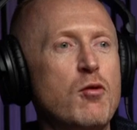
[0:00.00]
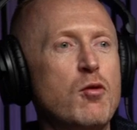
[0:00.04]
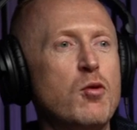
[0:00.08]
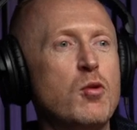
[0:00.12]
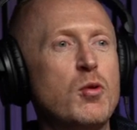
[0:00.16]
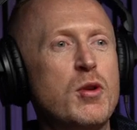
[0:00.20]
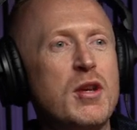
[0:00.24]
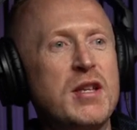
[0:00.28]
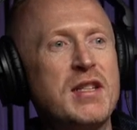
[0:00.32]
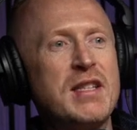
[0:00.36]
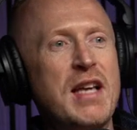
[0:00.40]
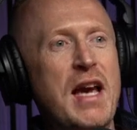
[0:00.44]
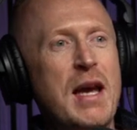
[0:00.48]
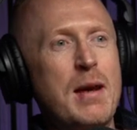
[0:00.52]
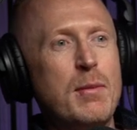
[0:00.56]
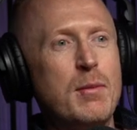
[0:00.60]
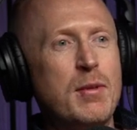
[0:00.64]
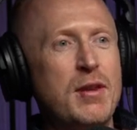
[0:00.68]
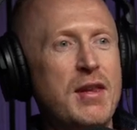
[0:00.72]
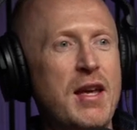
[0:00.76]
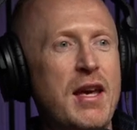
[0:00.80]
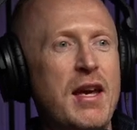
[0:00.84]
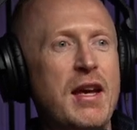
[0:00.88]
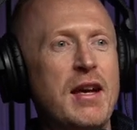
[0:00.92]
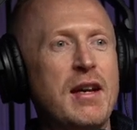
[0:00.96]
all the same
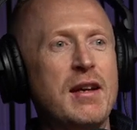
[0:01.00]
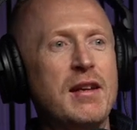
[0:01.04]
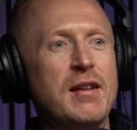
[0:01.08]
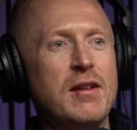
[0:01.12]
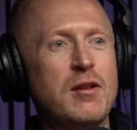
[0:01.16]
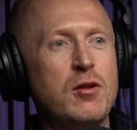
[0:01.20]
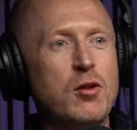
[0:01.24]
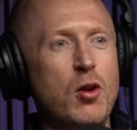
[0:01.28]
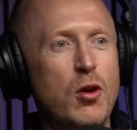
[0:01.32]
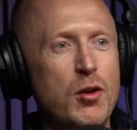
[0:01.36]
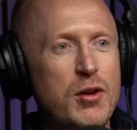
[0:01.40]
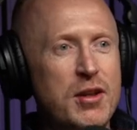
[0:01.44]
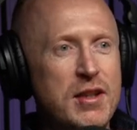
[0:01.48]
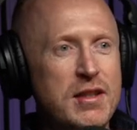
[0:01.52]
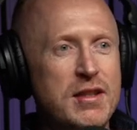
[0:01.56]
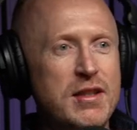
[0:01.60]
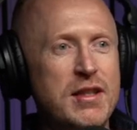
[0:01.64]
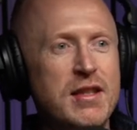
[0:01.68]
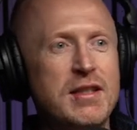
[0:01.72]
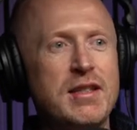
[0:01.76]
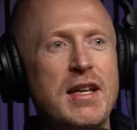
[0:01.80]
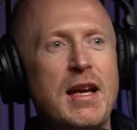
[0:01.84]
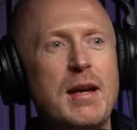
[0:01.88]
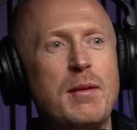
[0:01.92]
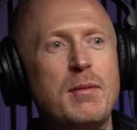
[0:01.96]
thing, and God is the
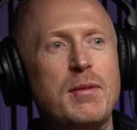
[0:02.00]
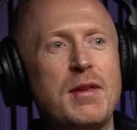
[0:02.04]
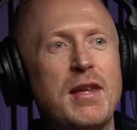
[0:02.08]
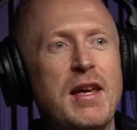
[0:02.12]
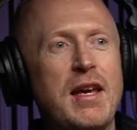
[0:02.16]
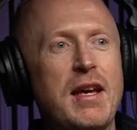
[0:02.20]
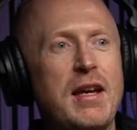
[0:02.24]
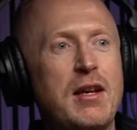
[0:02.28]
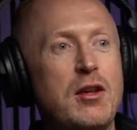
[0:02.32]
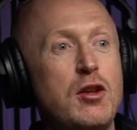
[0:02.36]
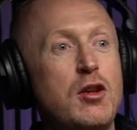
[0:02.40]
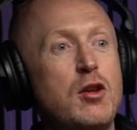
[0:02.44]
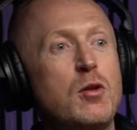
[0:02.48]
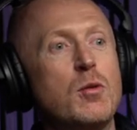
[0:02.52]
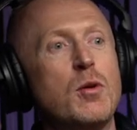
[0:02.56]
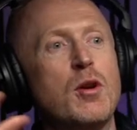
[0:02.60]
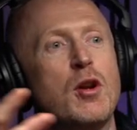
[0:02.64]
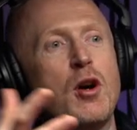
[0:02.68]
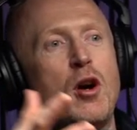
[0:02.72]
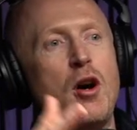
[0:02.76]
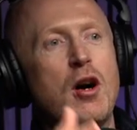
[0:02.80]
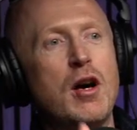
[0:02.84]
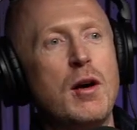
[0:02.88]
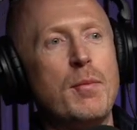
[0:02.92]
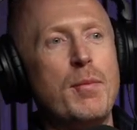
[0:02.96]
same thing, and you and
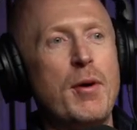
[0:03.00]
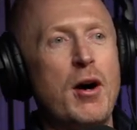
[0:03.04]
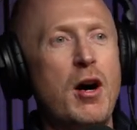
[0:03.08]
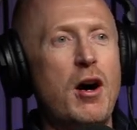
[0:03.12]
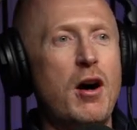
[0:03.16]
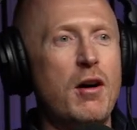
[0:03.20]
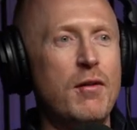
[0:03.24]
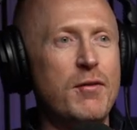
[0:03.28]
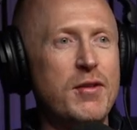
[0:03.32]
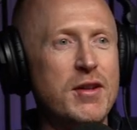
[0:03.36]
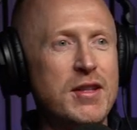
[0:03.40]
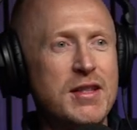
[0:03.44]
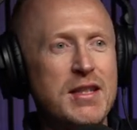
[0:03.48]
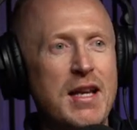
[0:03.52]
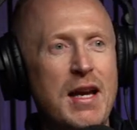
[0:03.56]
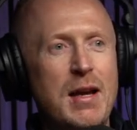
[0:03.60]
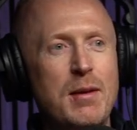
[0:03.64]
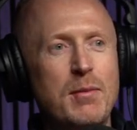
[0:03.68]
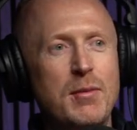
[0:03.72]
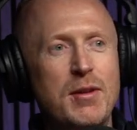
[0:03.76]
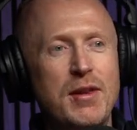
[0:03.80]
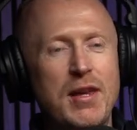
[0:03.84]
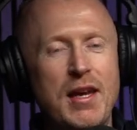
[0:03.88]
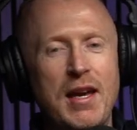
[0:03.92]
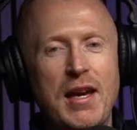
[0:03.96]
I are part of the
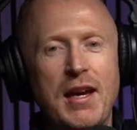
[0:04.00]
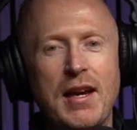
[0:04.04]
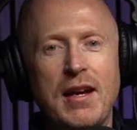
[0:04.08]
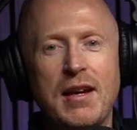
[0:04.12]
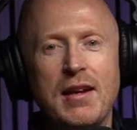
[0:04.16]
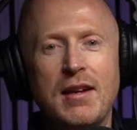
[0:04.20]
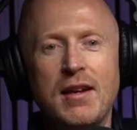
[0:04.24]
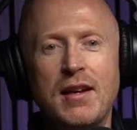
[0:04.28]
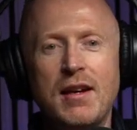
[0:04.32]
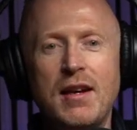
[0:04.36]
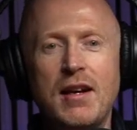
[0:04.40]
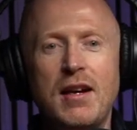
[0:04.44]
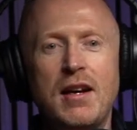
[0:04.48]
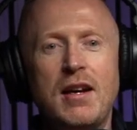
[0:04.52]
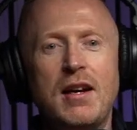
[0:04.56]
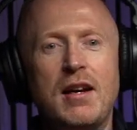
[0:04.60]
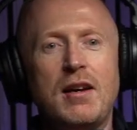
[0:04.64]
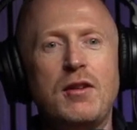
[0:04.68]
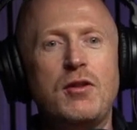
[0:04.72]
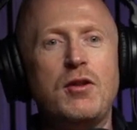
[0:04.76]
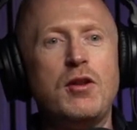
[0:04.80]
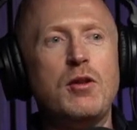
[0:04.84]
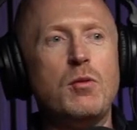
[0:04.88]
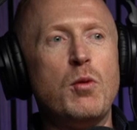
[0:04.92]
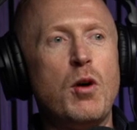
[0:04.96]
same thing
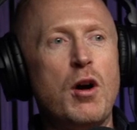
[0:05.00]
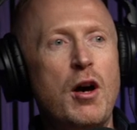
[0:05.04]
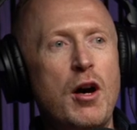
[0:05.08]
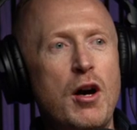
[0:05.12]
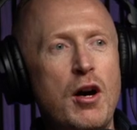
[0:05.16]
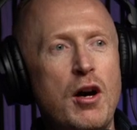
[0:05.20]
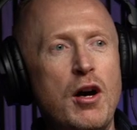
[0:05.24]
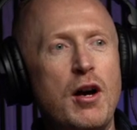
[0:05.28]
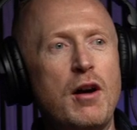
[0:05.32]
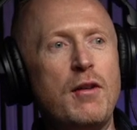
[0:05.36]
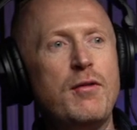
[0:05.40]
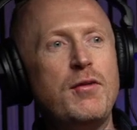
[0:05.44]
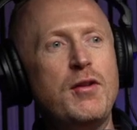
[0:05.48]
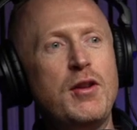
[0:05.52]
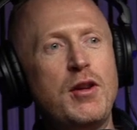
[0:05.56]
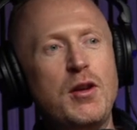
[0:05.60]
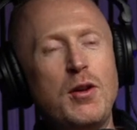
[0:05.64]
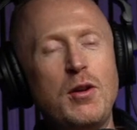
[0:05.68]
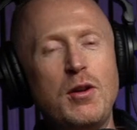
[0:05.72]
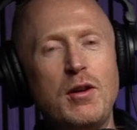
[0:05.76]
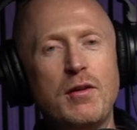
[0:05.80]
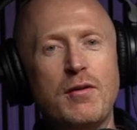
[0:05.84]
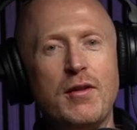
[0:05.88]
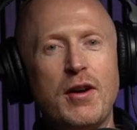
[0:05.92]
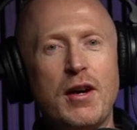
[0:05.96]
the earth, the
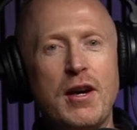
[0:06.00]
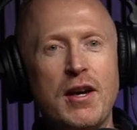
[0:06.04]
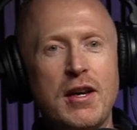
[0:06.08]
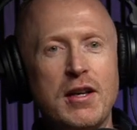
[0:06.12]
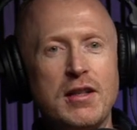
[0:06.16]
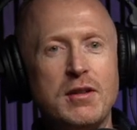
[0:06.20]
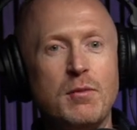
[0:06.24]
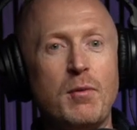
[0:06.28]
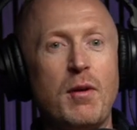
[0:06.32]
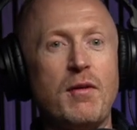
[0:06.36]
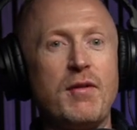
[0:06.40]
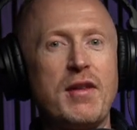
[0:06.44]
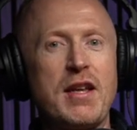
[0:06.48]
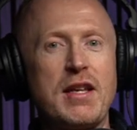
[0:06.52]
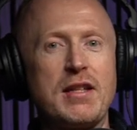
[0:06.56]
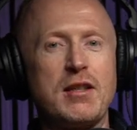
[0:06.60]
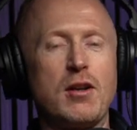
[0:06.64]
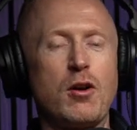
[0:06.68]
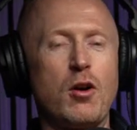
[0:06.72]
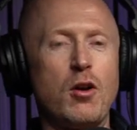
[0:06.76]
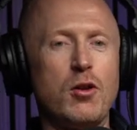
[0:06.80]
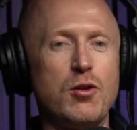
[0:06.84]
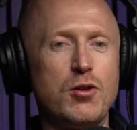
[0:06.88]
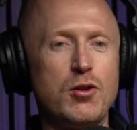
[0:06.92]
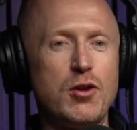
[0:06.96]
universe, and whether that's a
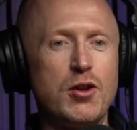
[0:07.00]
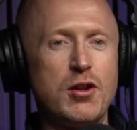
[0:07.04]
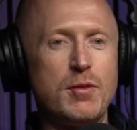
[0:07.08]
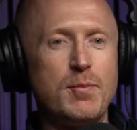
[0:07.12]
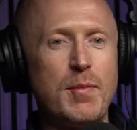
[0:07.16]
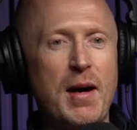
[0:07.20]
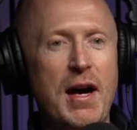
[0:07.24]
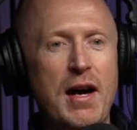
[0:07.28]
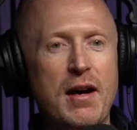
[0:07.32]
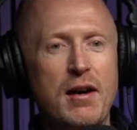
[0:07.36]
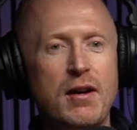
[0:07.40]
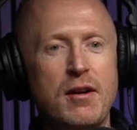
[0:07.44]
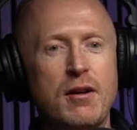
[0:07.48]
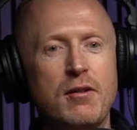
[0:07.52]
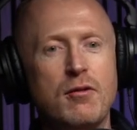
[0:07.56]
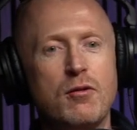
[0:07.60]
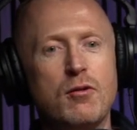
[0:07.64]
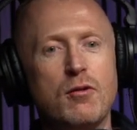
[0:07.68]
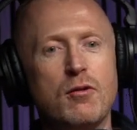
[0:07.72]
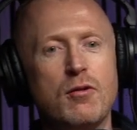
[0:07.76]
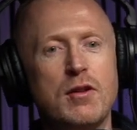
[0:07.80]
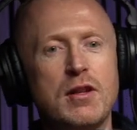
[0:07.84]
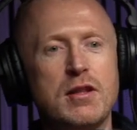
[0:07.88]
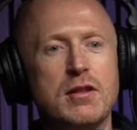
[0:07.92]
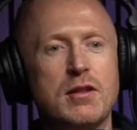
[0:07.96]
conscious matter
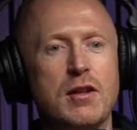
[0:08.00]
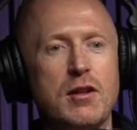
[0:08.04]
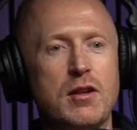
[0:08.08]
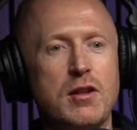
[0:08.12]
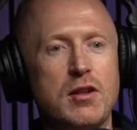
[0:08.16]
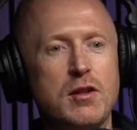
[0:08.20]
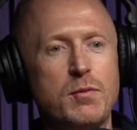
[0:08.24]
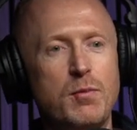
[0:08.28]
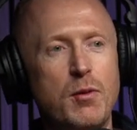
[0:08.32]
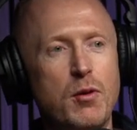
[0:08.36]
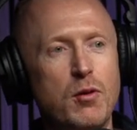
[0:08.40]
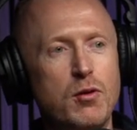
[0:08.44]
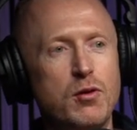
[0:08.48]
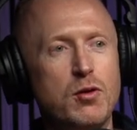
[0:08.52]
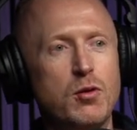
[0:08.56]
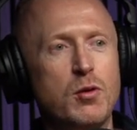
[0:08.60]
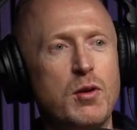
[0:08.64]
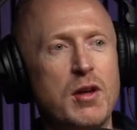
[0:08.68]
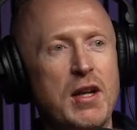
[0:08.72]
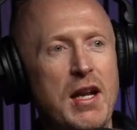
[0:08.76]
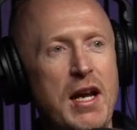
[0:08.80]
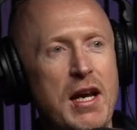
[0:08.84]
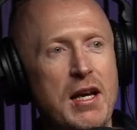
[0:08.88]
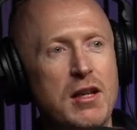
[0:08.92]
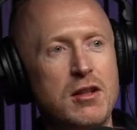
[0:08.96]
or it's like a spiritual
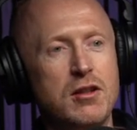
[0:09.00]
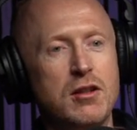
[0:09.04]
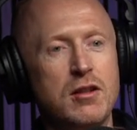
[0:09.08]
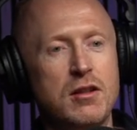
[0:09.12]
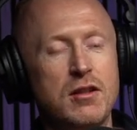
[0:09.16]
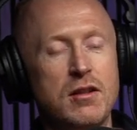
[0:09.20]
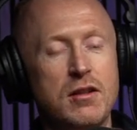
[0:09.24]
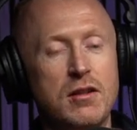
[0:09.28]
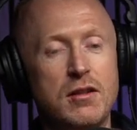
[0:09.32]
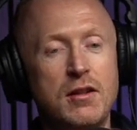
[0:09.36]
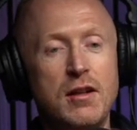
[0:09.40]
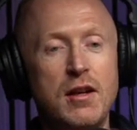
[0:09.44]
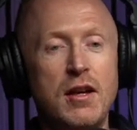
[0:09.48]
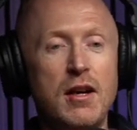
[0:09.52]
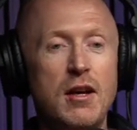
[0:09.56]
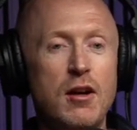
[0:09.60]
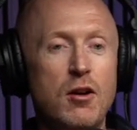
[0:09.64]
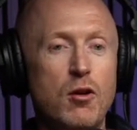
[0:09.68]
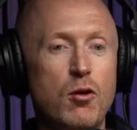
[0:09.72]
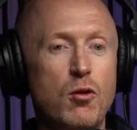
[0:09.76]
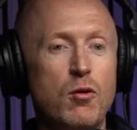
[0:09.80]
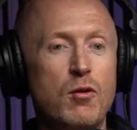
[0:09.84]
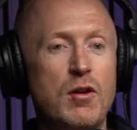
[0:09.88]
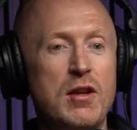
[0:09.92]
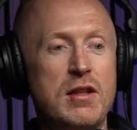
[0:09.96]
connection
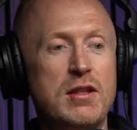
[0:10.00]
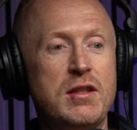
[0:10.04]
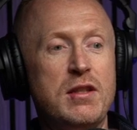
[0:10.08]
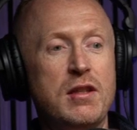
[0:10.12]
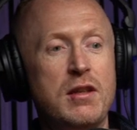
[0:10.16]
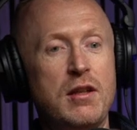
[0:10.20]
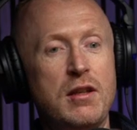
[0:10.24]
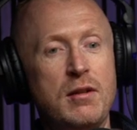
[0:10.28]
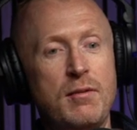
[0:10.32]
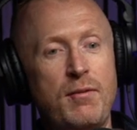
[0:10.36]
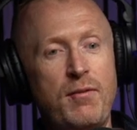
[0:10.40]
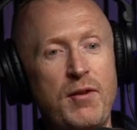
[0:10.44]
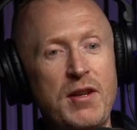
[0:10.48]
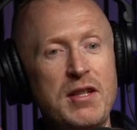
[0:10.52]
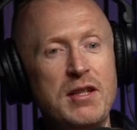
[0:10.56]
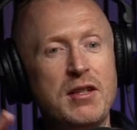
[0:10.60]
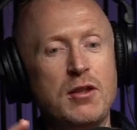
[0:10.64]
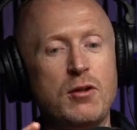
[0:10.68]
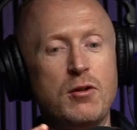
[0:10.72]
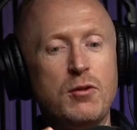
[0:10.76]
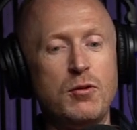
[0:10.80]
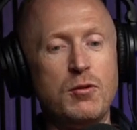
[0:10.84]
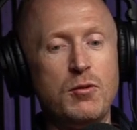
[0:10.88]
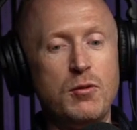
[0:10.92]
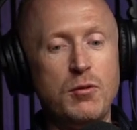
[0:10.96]
or it's the
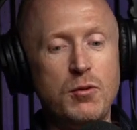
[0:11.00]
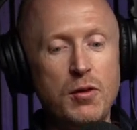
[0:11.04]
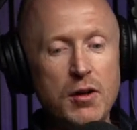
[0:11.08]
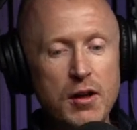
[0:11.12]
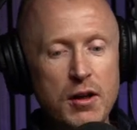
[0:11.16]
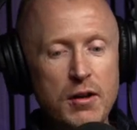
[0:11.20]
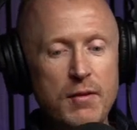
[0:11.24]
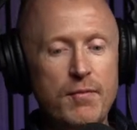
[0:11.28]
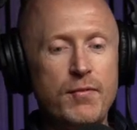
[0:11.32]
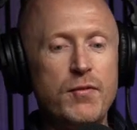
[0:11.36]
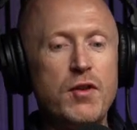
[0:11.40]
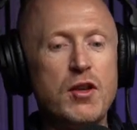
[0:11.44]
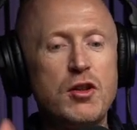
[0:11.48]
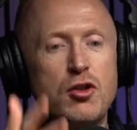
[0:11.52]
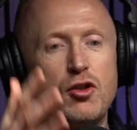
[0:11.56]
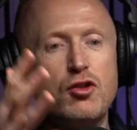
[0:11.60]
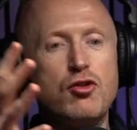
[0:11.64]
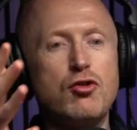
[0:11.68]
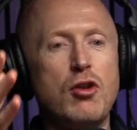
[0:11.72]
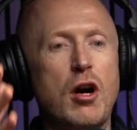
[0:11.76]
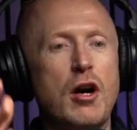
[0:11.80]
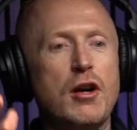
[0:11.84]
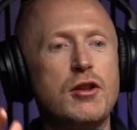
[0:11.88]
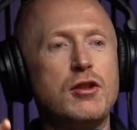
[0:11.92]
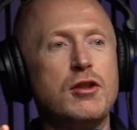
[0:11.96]
physical
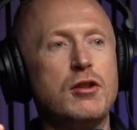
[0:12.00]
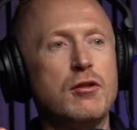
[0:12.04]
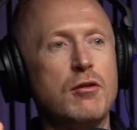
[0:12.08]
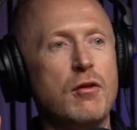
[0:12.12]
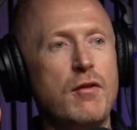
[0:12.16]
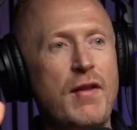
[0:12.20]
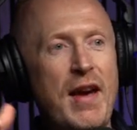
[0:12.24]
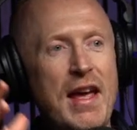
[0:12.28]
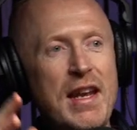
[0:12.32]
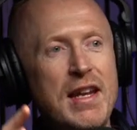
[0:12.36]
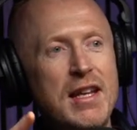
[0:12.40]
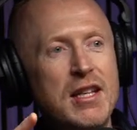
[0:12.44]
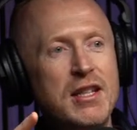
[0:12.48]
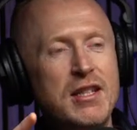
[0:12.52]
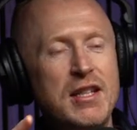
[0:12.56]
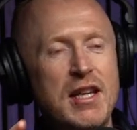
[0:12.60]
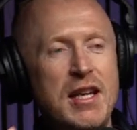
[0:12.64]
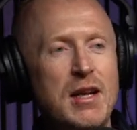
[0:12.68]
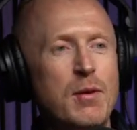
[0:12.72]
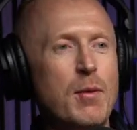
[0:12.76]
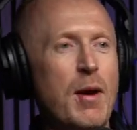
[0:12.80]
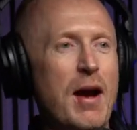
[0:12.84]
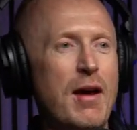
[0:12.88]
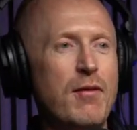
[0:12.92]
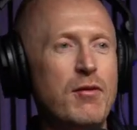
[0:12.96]
structure of
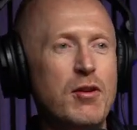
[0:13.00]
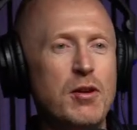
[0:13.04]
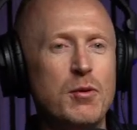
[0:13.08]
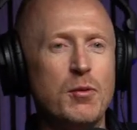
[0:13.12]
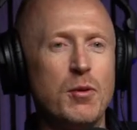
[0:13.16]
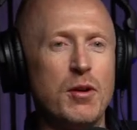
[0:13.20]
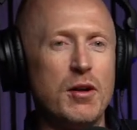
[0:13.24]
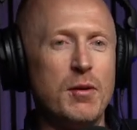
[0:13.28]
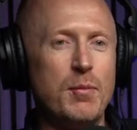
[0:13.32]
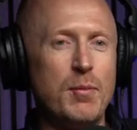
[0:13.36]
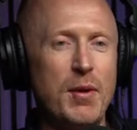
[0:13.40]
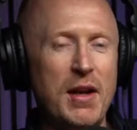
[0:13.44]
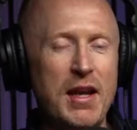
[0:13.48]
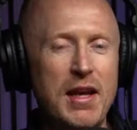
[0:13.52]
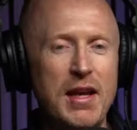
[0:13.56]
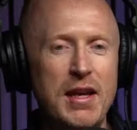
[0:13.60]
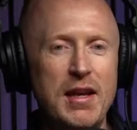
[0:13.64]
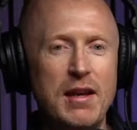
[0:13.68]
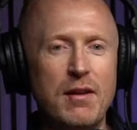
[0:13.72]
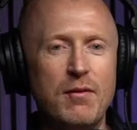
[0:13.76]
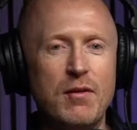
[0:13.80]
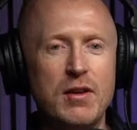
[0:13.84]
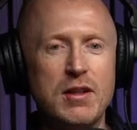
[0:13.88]
energy, whatever you want to believe.